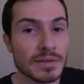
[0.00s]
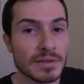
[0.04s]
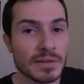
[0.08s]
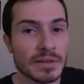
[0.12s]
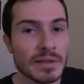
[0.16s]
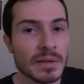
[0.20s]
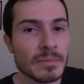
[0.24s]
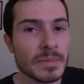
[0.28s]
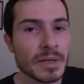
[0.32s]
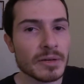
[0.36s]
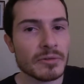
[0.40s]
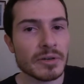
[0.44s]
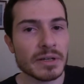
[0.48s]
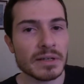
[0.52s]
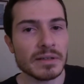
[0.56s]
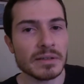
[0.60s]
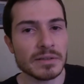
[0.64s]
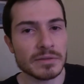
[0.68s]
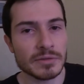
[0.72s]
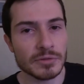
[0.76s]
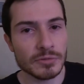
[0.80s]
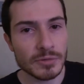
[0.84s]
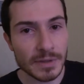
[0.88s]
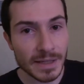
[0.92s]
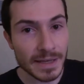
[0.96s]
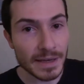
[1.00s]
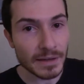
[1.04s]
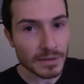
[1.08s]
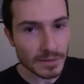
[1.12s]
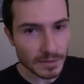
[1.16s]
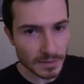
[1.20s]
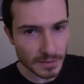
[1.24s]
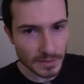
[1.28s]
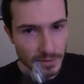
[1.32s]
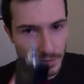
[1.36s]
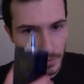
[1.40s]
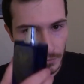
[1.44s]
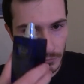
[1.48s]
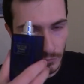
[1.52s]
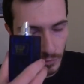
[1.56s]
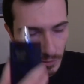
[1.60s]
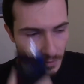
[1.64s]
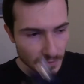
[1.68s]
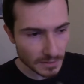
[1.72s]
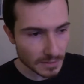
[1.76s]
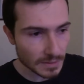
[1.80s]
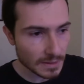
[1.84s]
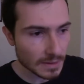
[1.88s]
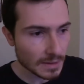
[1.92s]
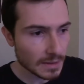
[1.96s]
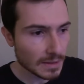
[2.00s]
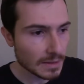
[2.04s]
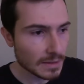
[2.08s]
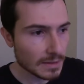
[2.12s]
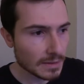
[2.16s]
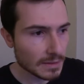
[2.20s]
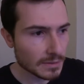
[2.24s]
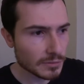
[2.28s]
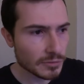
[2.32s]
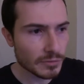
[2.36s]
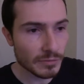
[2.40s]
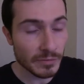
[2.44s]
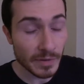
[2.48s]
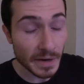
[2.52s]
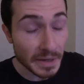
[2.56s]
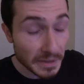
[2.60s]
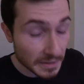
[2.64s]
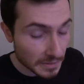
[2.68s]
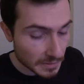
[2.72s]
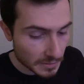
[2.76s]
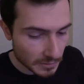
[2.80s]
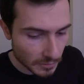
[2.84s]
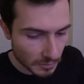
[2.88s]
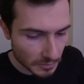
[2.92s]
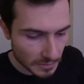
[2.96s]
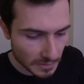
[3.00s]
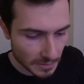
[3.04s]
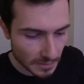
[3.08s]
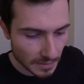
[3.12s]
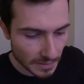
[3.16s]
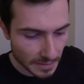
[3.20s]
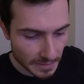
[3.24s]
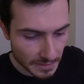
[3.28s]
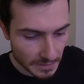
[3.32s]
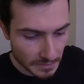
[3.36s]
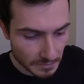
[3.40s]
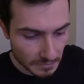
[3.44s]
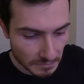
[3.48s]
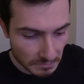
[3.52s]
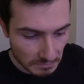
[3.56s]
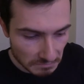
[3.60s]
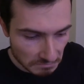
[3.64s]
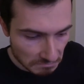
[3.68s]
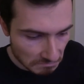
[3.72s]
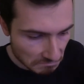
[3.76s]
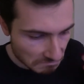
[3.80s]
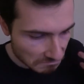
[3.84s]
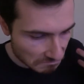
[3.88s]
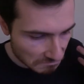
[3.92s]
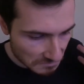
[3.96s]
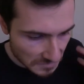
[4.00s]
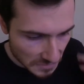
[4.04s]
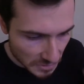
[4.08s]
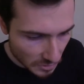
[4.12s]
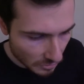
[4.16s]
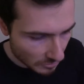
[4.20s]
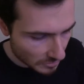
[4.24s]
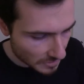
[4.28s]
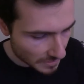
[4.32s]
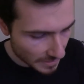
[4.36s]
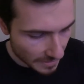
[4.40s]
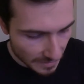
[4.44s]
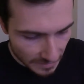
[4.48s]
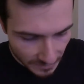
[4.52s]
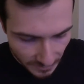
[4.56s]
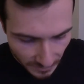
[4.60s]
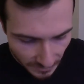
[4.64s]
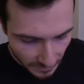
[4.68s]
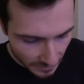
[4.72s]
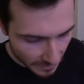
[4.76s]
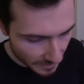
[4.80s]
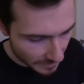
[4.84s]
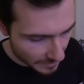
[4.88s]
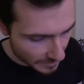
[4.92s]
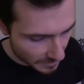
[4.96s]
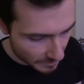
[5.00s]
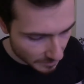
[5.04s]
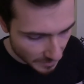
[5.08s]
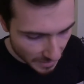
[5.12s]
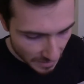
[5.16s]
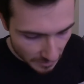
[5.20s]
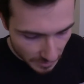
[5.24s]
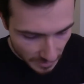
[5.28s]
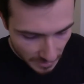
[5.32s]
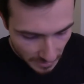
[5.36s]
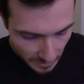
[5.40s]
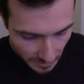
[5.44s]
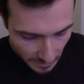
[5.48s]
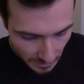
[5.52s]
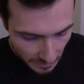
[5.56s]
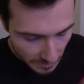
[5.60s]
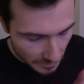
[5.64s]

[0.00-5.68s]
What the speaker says: in America to get this one, to find it online, don't hesitate. Maybe